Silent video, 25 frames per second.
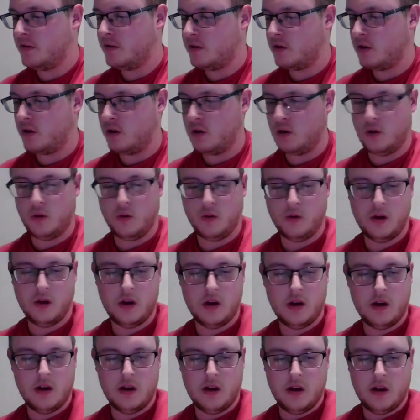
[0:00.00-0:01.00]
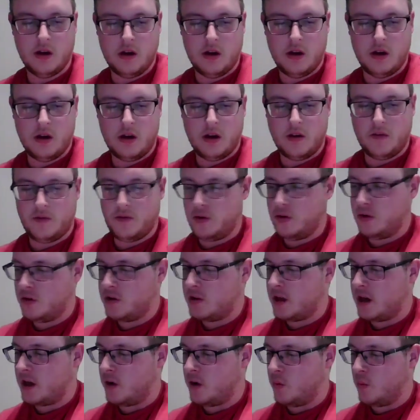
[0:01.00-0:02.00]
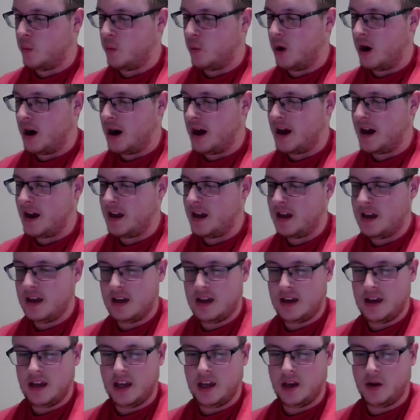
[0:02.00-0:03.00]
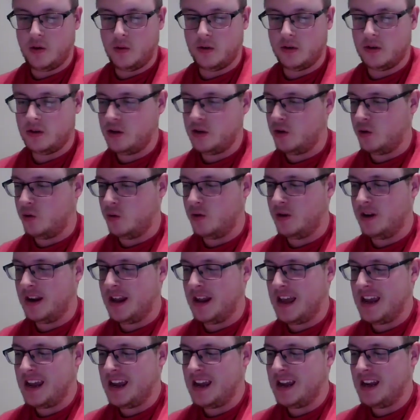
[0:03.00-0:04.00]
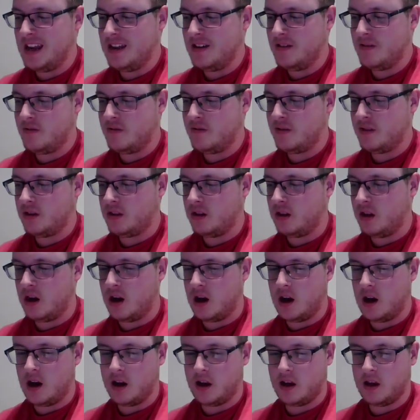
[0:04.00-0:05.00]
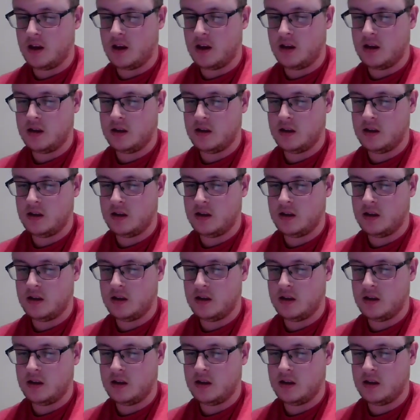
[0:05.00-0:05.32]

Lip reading: So if you set y equal to negative log